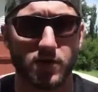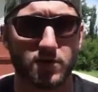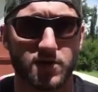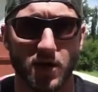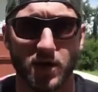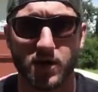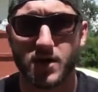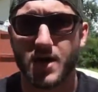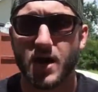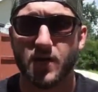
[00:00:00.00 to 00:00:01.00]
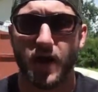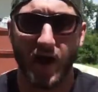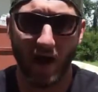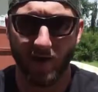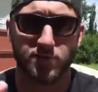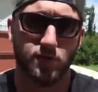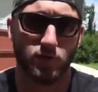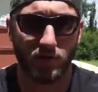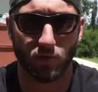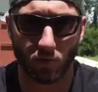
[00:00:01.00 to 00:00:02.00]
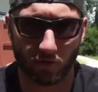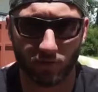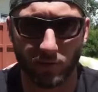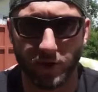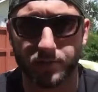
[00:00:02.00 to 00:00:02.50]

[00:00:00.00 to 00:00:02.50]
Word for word: years hunting that absolutely work for me.